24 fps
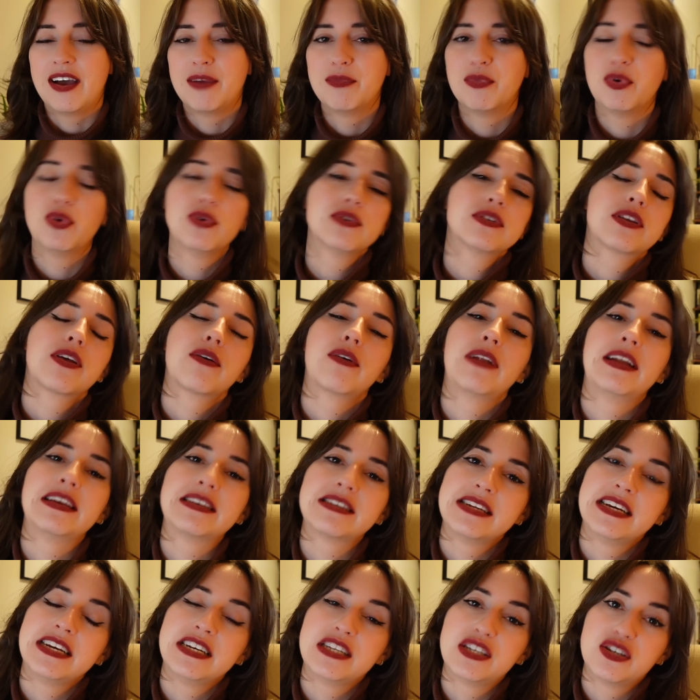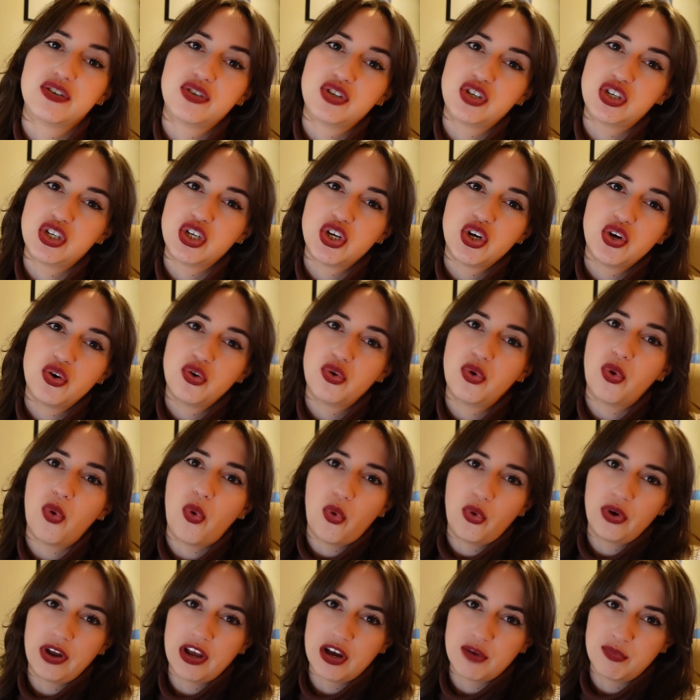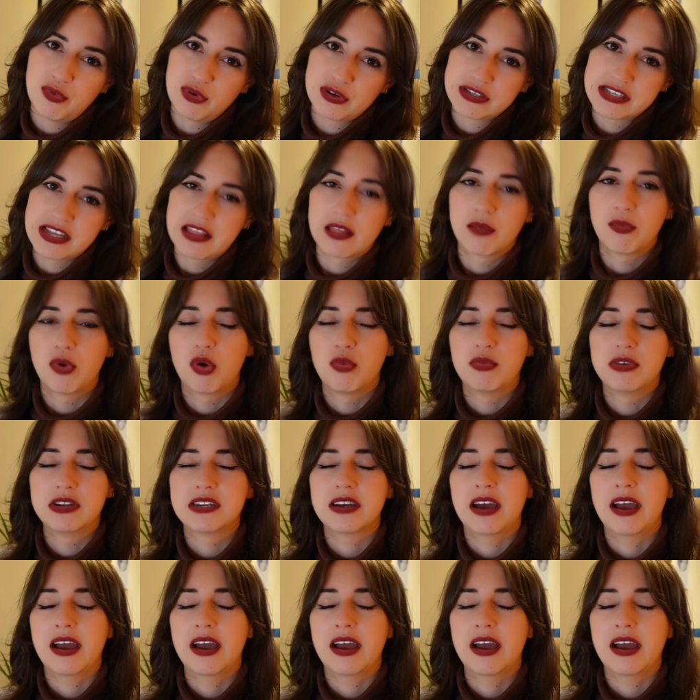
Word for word: I'm also listening to two audiobooks at the moment.